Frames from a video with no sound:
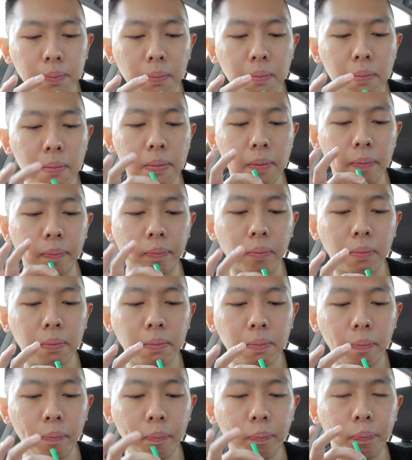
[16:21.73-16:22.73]

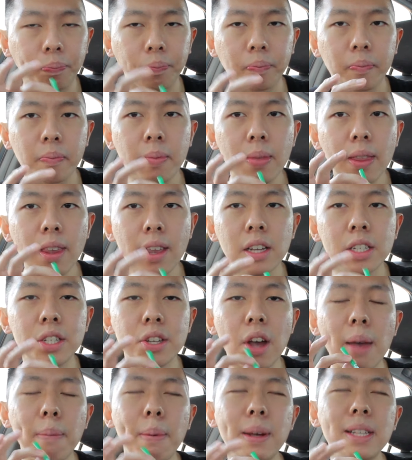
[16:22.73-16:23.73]

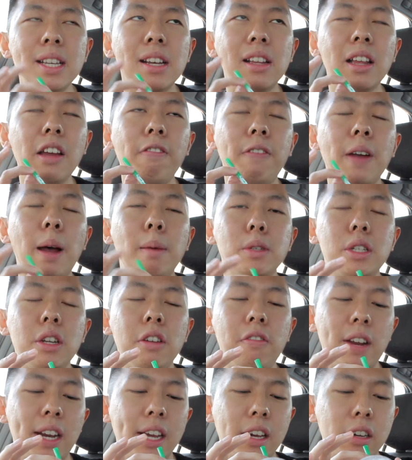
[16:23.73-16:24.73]
So I basically filmed
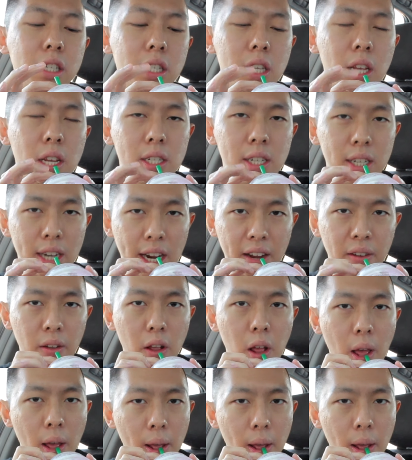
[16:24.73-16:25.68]
2 videos today.